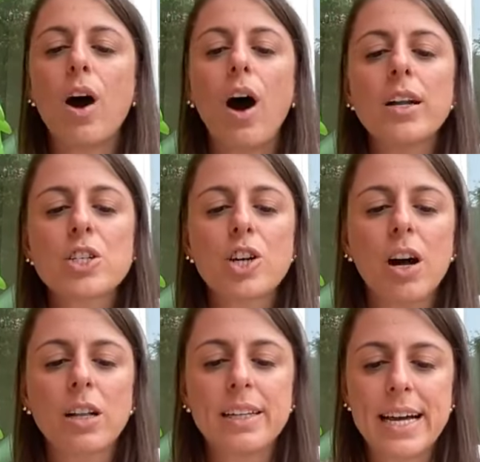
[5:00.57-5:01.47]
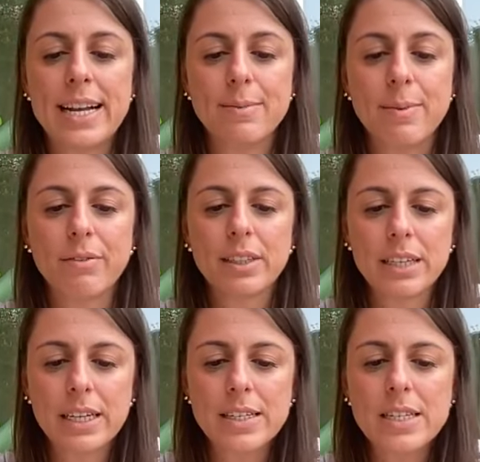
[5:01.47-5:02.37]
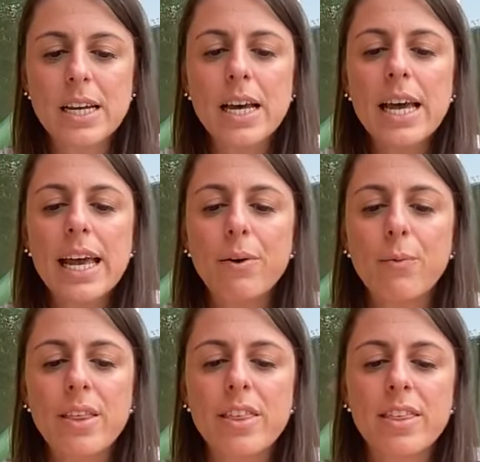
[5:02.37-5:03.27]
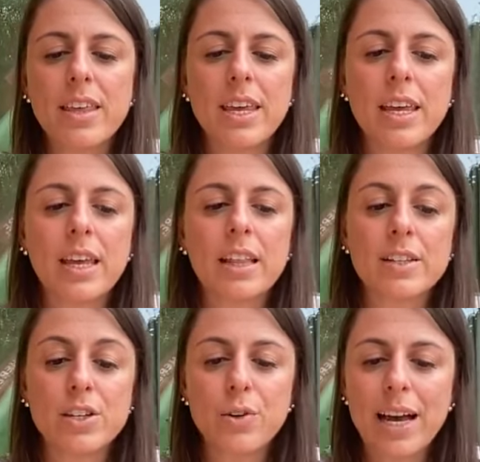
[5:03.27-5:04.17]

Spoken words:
hot chocolate that has been released with this new